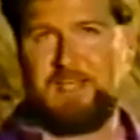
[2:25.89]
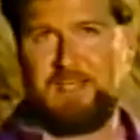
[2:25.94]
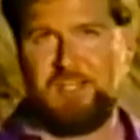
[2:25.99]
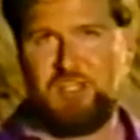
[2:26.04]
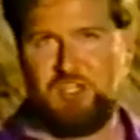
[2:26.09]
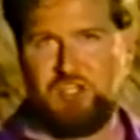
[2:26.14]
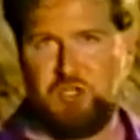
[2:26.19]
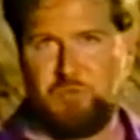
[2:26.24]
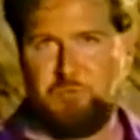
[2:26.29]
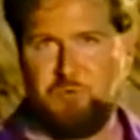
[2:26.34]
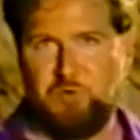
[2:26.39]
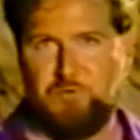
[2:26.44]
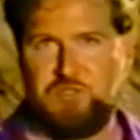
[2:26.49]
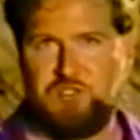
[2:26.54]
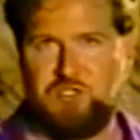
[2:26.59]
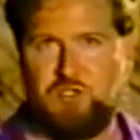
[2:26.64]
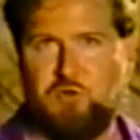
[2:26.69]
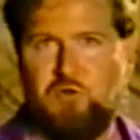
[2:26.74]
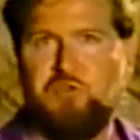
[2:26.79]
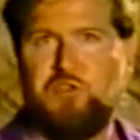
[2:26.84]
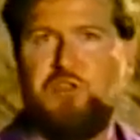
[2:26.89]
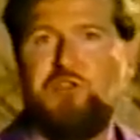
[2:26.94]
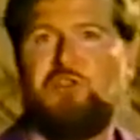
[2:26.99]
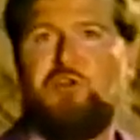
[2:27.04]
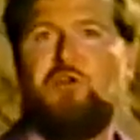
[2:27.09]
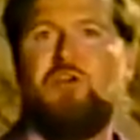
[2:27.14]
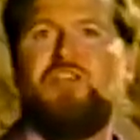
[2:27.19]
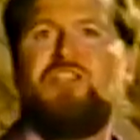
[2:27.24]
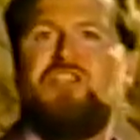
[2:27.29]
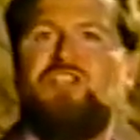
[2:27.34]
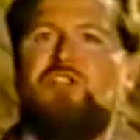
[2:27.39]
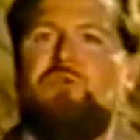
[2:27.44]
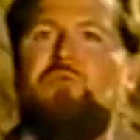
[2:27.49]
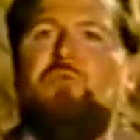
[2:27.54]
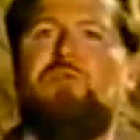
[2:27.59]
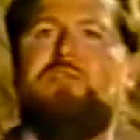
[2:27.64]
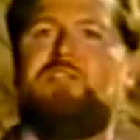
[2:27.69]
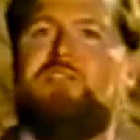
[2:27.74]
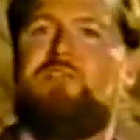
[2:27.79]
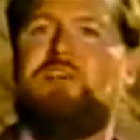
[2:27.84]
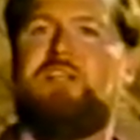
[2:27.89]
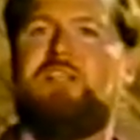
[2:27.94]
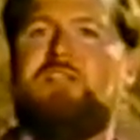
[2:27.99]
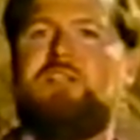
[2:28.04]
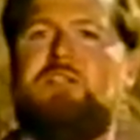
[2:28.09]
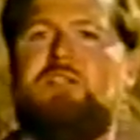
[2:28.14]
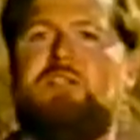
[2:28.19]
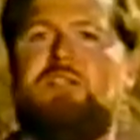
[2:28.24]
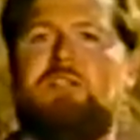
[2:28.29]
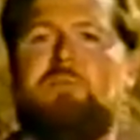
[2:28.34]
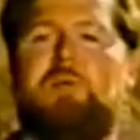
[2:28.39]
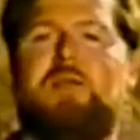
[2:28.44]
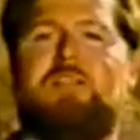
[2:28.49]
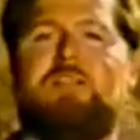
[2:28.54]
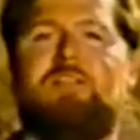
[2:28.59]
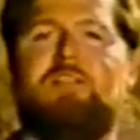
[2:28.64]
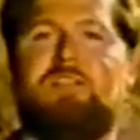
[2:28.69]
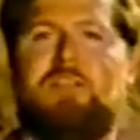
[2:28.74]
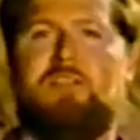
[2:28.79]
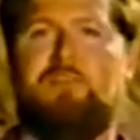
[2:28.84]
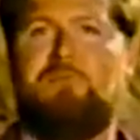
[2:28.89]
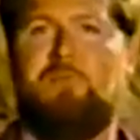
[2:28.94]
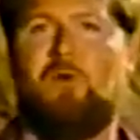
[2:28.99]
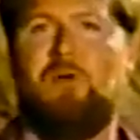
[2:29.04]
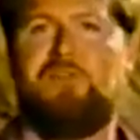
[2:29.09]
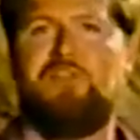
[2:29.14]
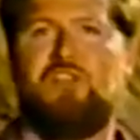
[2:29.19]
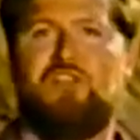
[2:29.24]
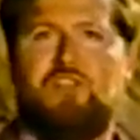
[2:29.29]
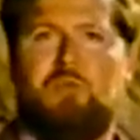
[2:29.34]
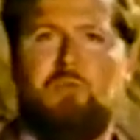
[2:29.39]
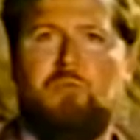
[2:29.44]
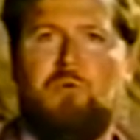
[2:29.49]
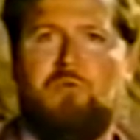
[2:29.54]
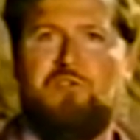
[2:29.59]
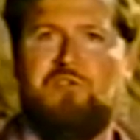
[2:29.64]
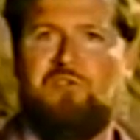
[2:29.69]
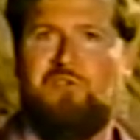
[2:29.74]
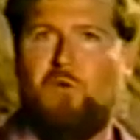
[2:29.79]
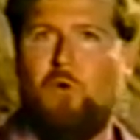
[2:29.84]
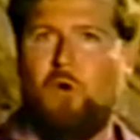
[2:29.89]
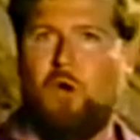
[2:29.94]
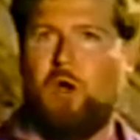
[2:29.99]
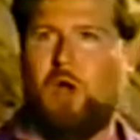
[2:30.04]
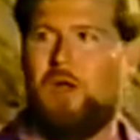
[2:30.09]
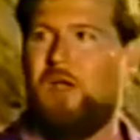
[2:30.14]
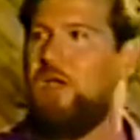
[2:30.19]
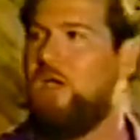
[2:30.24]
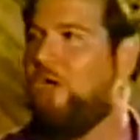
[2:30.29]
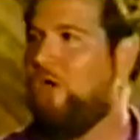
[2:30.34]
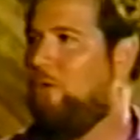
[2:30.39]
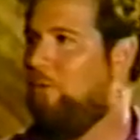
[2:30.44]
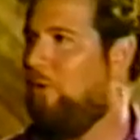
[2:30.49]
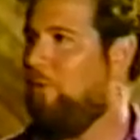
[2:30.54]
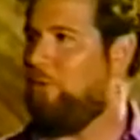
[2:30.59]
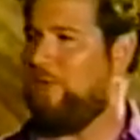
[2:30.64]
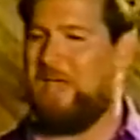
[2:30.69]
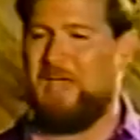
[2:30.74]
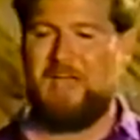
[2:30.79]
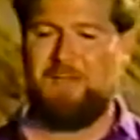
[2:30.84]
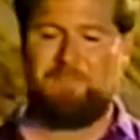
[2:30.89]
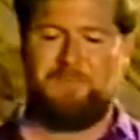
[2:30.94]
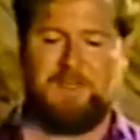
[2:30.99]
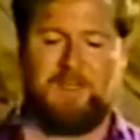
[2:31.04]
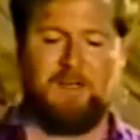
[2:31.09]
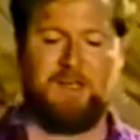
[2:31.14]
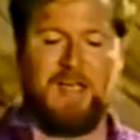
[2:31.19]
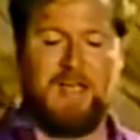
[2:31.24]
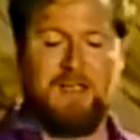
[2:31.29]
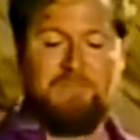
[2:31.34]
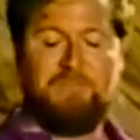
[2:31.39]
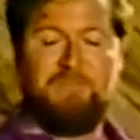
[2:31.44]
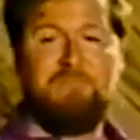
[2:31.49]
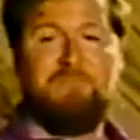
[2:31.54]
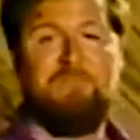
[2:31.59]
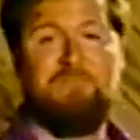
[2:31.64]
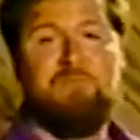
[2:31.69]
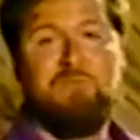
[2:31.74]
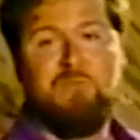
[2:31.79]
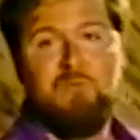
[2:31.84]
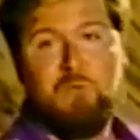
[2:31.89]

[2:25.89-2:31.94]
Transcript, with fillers: the second digit moves two, the third digit moves three spaces, and the fourth digit moves four. What we have here, every,